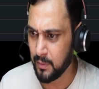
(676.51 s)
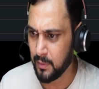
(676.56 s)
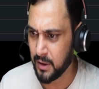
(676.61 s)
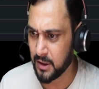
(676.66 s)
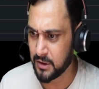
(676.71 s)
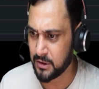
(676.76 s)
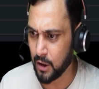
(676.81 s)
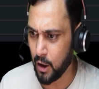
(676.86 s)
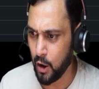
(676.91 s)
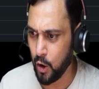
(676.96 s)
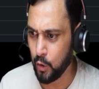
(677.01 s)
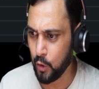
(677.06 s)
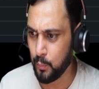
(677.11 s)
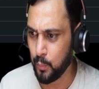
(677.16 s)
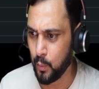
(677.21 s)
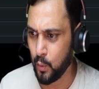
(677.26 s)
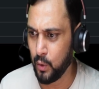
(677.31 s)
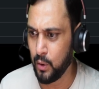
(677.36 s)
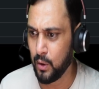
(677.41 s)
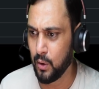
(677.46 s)
this
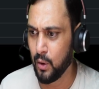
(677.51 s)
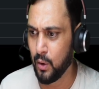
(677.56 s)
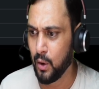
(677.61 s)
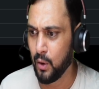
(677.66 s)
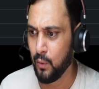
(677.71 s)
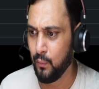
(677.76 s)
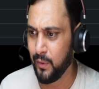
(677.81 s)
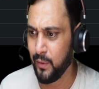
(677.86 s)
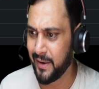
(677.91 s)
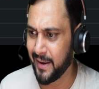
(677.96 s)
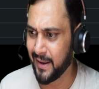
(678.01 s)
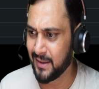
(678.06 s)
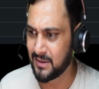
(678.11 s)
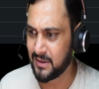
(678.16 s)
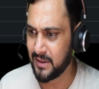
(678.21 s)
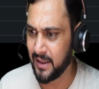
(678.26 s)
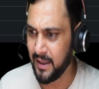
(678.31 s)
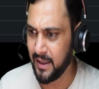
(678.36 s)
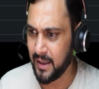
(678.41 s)
output we can say